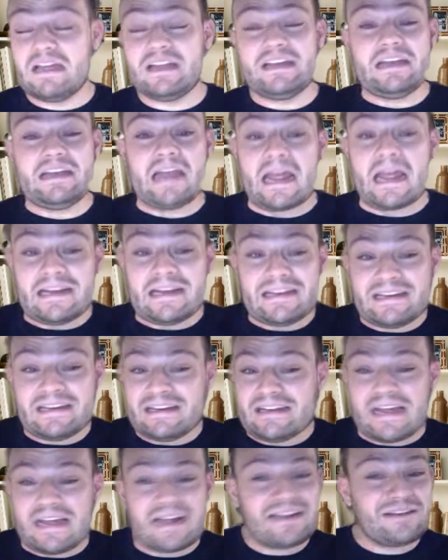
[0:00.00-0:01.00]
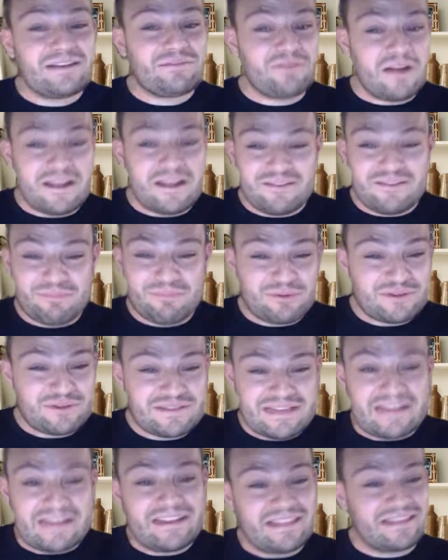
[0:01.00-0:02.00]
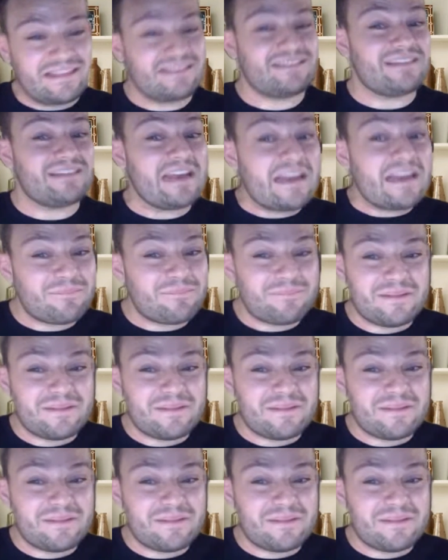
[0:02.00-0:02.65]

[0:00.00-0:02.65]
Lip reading: 95% the same.